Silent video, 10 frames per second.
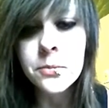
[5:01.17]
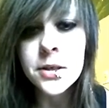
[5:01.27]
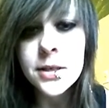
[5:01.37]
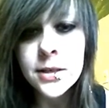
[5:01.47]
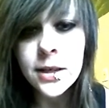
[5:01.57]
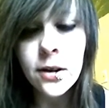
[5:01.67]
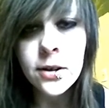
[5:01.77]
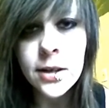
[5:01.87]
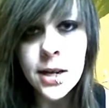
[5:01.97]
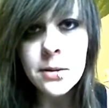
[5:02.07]
This entire
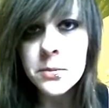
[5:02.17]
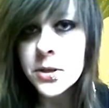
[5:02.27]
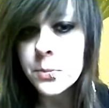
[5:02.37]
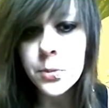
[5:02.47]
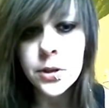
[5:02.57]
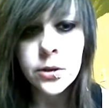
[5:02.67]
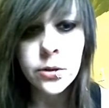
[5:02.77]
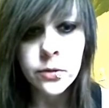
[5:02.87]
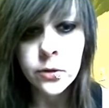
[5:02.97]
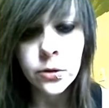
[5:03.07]
game is
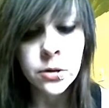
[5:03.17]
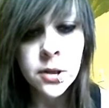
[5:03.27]
beautiful.